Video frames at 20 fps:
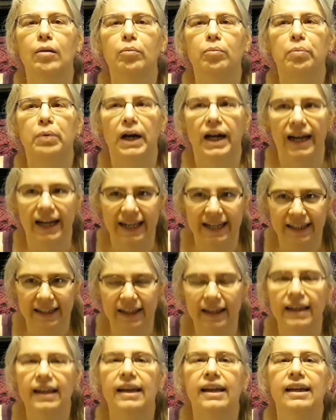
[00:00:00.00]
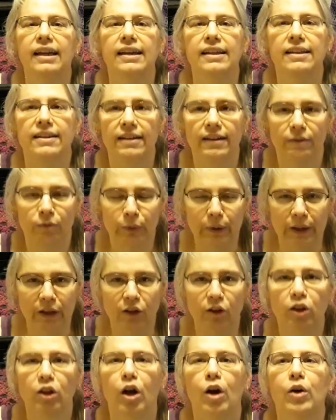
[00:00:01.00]
but it will
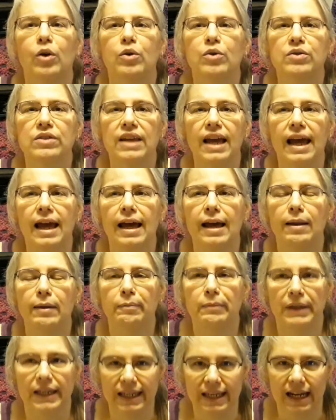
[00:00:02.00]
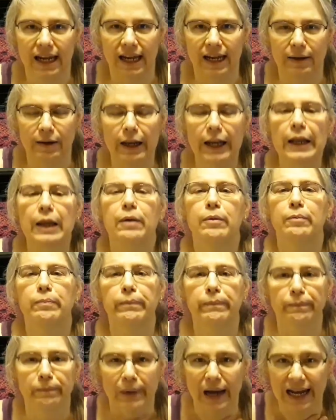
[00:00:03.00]
close at midnight
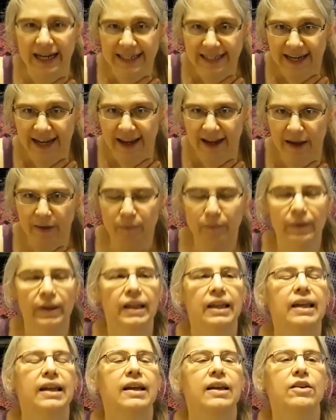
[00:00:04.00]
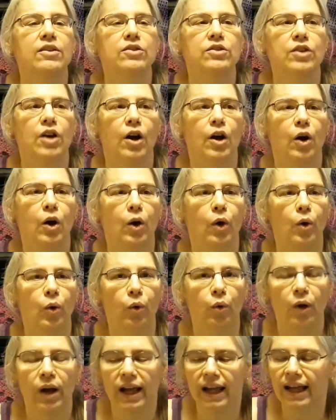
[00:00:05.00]
my time. So